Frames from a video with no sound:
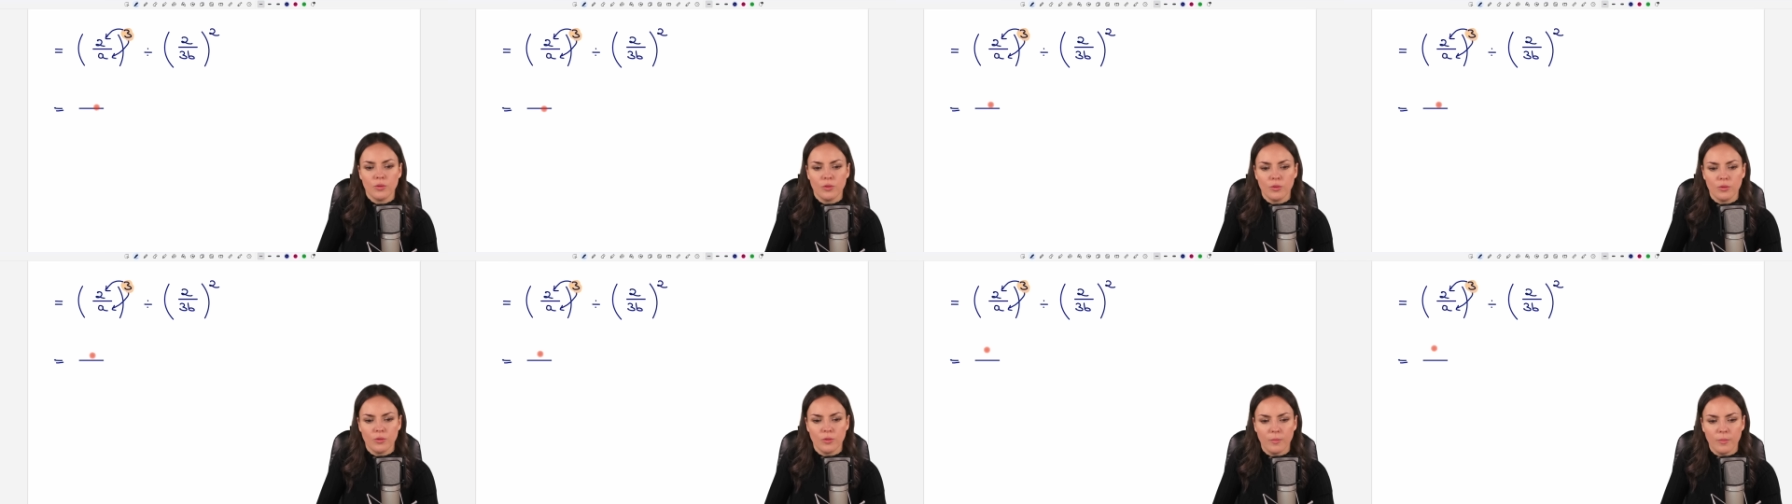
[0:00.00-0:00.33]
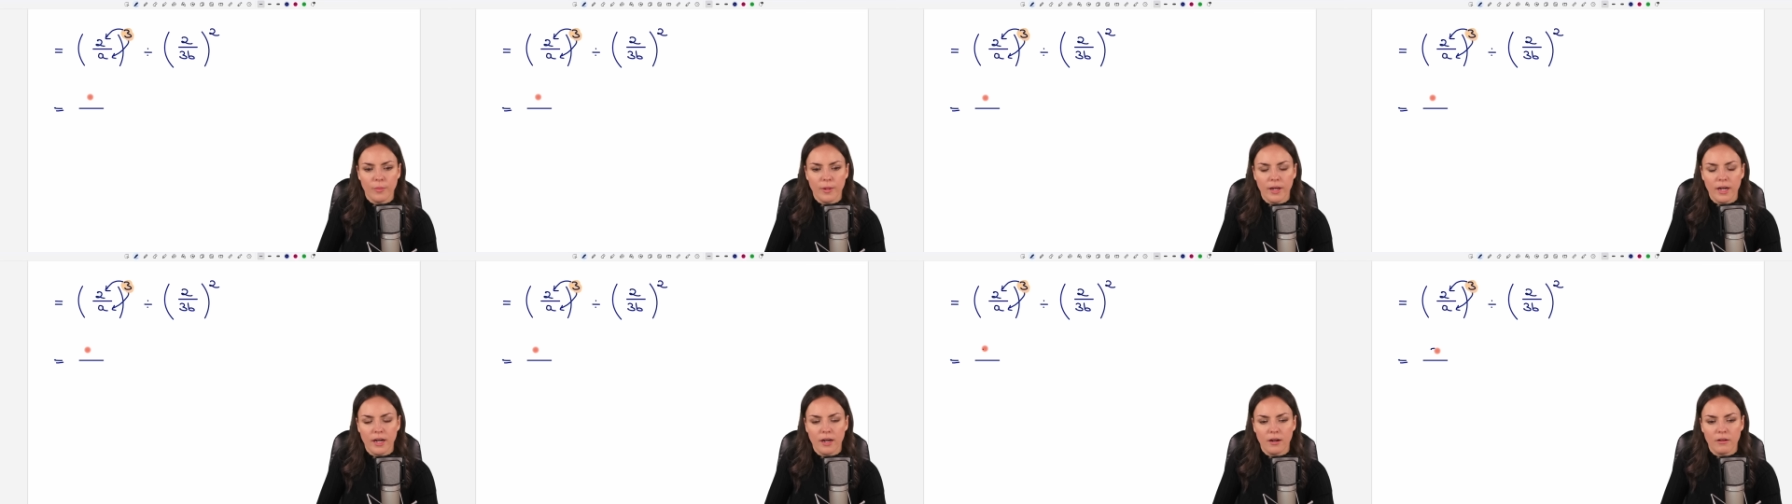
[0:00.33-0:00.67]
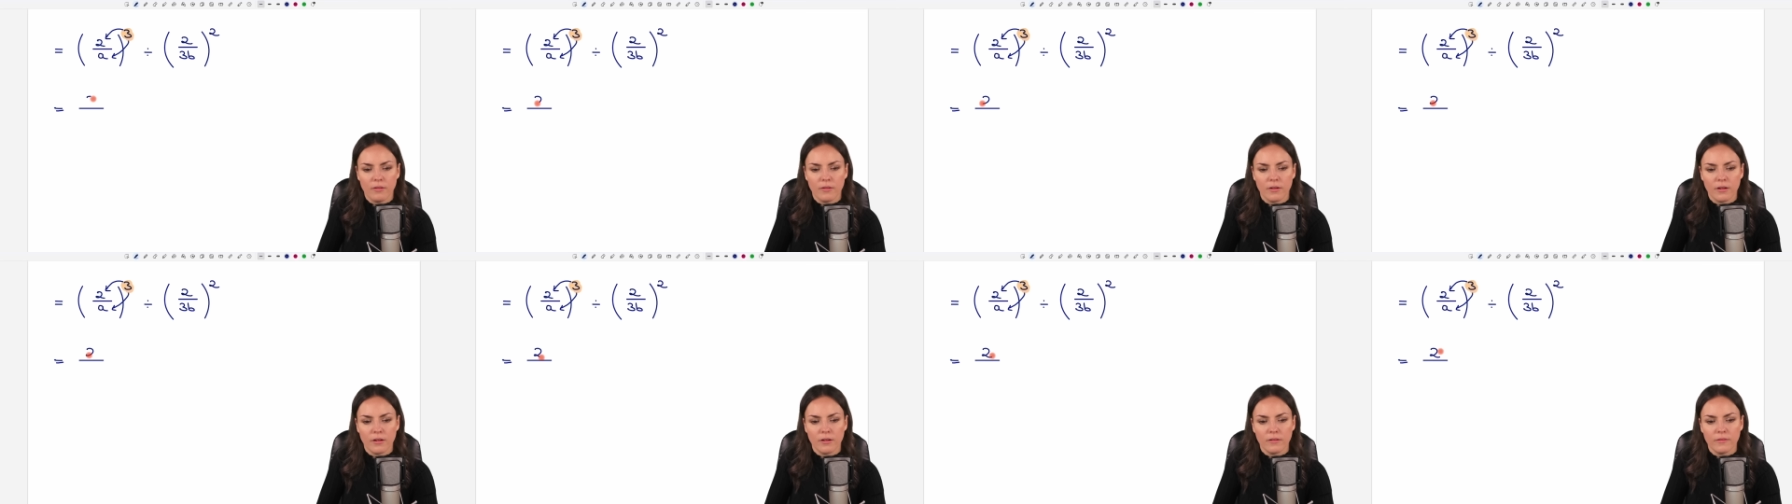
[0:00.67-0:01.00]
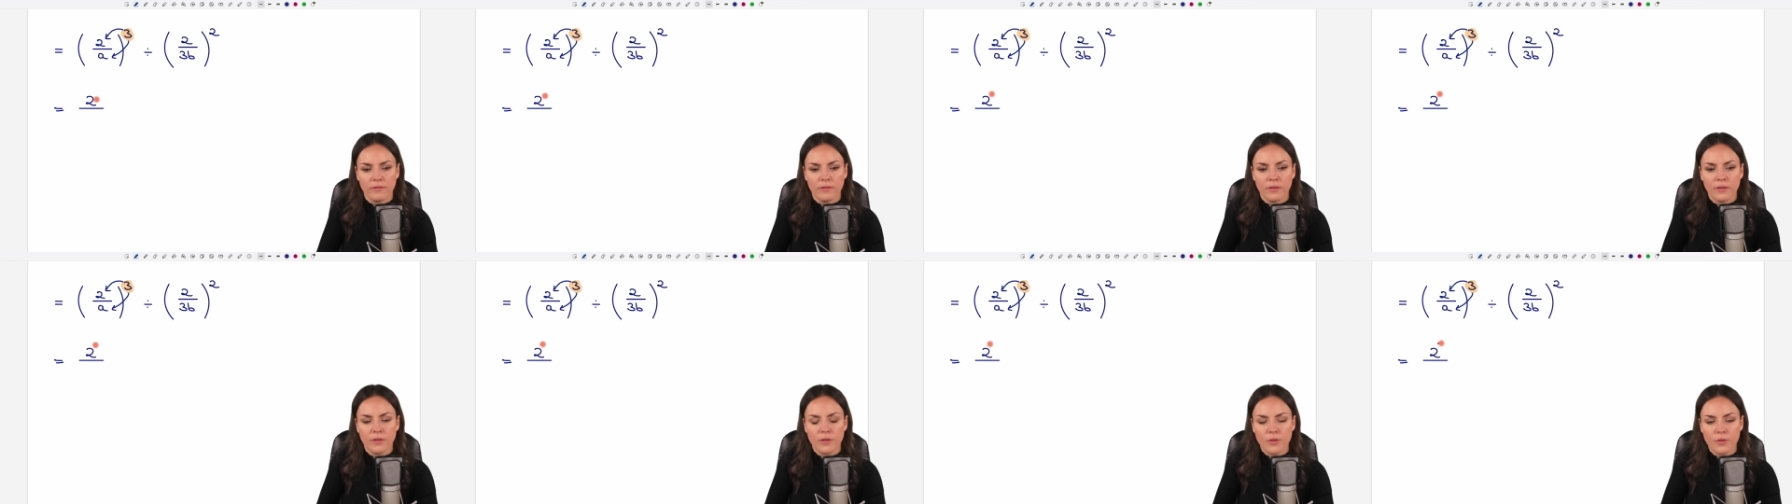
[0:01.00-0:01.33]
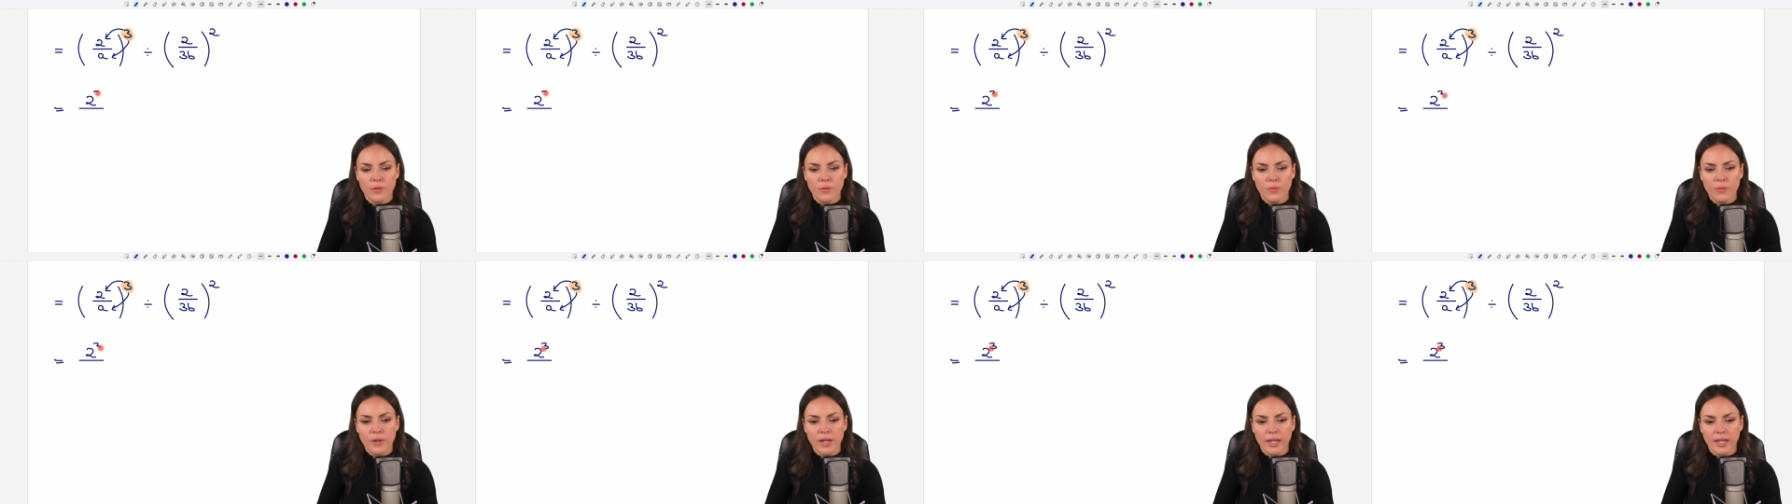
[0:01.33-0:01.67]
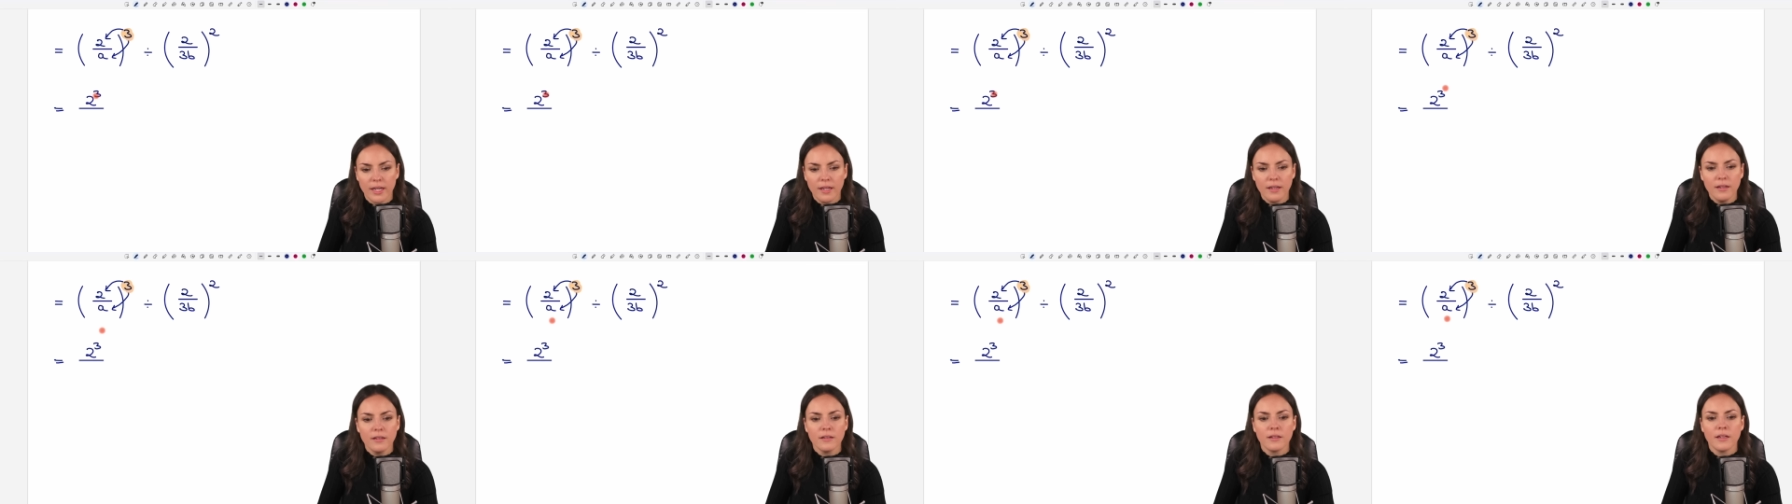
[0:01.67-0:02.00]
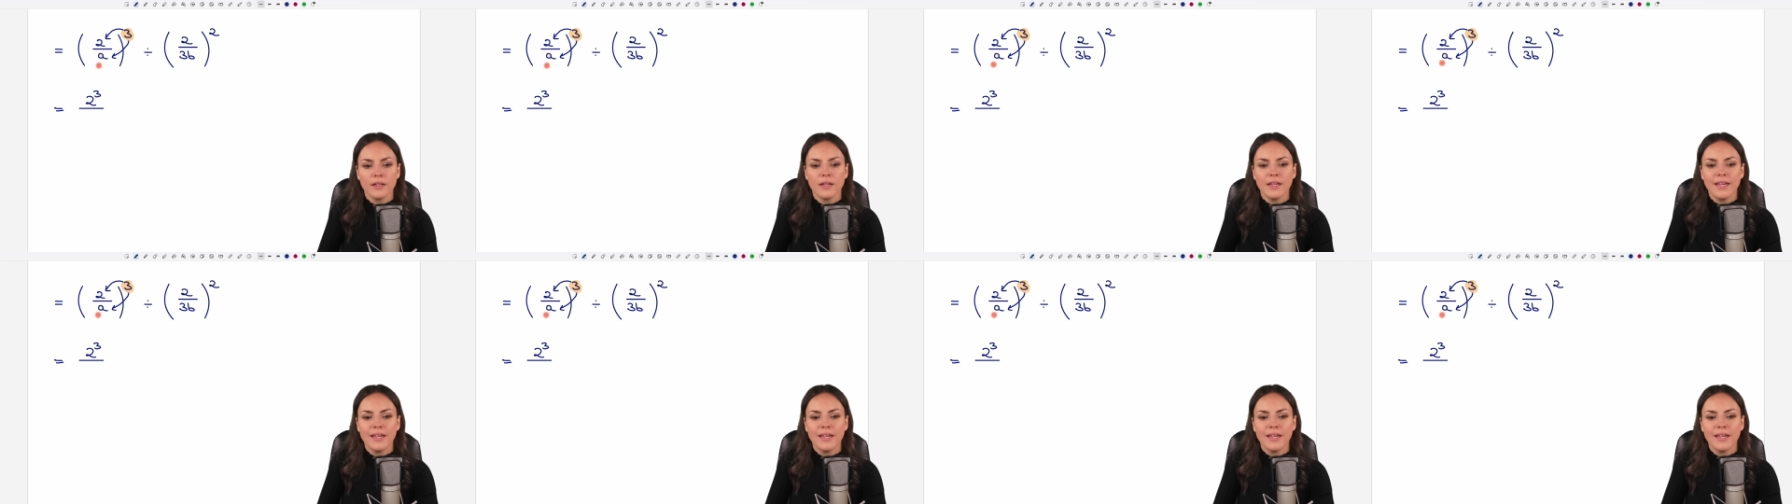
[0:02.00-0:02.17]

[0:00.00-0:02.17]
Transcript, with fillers: to the power of three